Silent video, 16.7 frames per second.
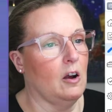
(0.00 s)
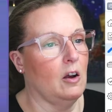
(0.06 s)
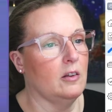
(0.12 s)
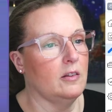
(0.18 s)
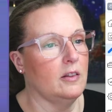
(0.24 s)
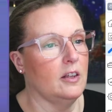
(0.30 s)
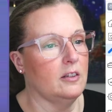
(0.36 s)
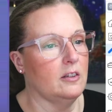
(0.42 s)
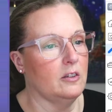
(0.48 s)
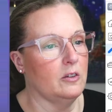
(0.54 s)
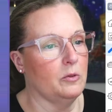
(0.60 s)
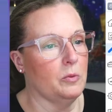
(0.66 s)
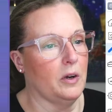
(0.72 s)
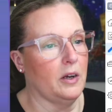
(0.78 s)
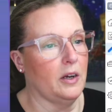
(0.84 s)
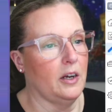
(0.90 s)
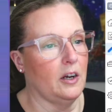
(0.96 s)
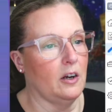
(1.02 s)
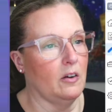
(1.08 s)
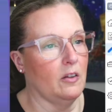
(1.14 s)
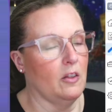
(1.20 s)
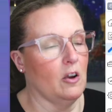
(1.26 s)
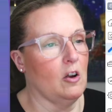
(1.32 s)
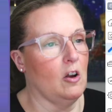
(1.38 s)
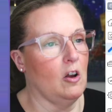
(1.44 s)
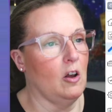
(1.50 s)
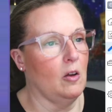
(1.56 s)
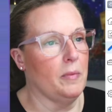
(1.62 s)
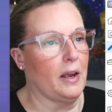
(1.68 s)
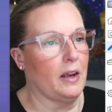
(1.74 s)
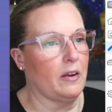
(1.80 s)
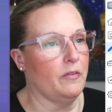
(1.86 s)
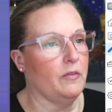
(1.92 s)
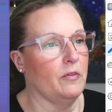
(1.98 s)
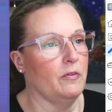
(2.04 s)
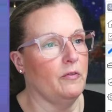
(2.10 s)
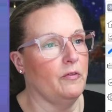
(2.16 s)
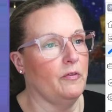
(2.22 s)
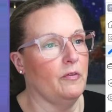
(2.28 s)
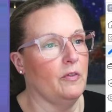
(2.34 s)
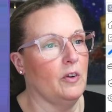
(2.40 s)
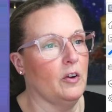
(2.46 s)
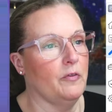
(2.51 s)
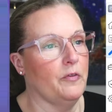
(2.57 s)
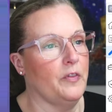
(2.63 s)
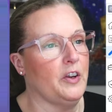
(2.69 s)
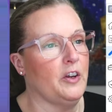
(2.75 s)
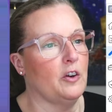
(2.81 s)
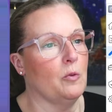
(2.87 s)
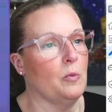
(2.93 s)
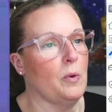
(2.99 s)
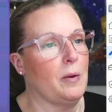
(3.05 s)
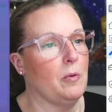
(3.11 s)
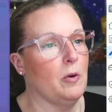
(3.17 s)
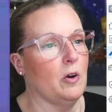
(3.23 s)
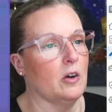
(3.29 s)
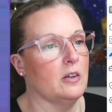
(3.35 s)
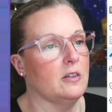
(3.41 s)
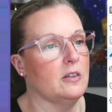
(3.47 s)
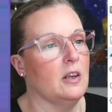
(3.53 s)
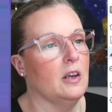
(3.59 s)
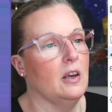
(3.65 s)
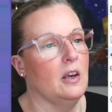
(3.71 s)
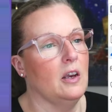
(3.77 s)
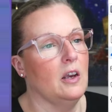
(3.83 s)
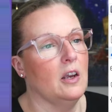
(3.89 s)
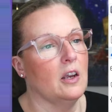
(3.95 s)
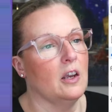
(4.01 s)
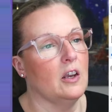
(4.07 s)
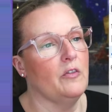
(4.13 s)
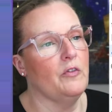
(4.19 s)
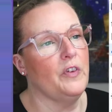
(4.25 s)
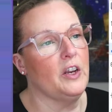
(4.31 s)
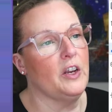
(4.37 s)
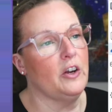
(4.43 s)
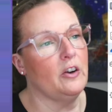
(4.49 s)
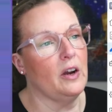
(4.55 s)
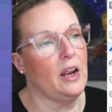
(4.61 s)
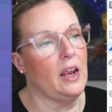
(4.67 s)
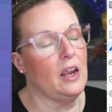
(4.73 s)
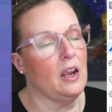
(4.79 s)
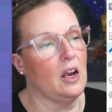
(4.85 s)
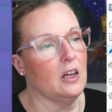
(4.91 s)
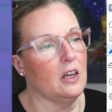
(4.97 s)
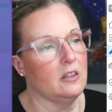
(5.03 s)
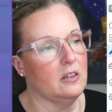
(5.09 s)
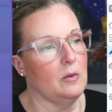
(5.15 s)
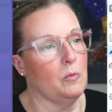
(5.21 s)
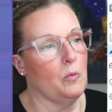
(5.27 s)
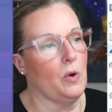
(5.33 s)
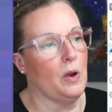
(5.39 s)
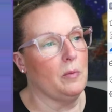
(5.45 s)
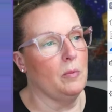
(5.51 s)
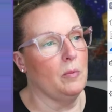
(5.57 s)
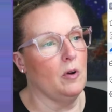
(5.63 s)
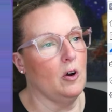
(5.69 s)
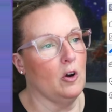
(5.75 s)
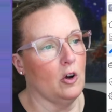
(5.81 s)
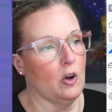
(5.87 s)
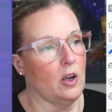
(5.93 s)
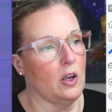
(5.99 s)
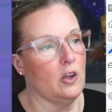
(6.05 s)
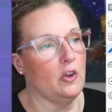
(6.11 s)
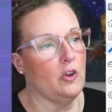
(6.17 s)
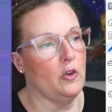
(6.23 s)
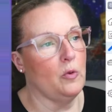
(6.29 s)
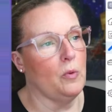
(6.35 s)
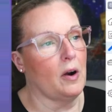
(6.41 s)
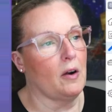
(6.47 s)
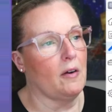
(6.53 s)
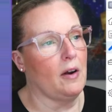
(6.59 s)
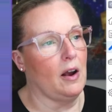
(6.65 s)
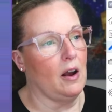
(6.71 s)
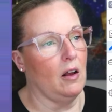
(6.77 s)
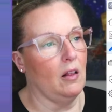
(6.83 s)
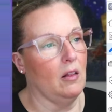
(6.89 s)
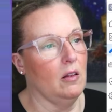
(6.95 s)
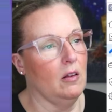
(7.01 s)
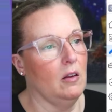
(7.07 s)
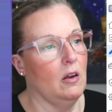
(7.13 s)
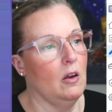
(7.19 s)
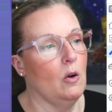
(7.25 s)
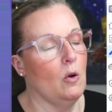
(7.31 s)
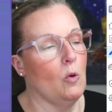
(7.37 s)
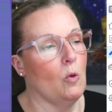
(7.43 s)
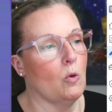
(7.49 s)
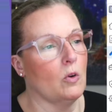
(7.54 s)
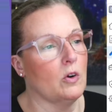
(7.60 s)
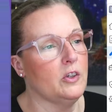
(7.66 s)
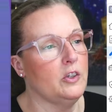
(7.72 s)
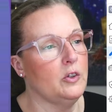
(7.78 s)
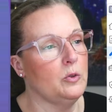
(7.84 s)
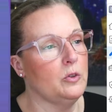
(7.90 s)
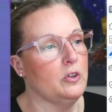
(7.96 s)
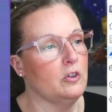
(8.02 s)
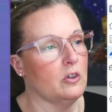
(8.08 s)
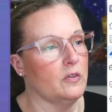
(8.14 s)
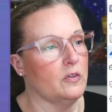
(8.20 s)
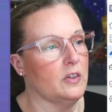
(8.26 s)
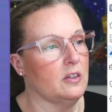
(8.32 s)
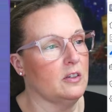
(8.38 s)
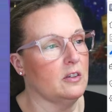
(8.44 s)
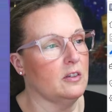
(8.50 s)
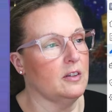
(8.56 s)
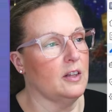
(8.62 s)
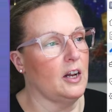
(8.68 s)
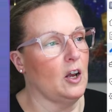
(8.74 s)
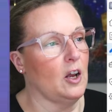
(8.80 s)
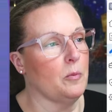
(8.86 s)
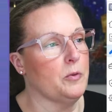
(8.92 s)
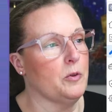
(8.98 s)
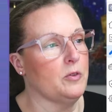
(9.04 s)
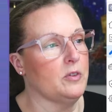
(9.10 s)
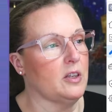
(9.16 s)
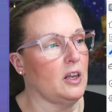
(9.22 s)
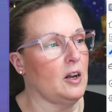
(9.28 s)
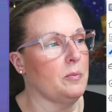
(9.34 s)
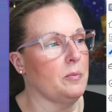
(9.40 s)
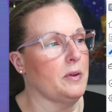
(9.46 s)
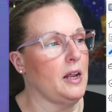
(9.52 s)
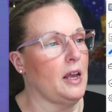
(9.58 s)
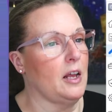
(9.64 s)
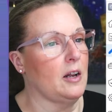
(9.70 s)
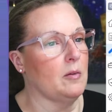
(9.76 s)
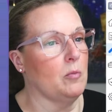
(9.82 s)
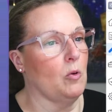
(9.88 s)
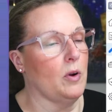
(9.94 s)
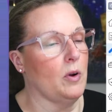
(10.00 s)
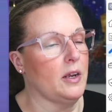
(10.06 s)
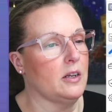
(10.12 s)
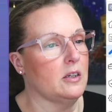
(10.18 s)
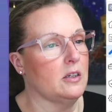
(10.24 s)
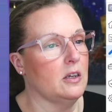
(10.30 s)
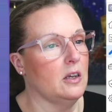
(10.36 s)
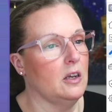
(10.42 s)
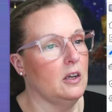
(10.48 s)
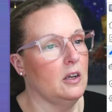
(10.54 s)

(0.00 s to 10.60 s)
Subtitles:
This is right here, the callback. Configure webhooks. Configure a custom webhook URL or use services that help you set up an endpoint.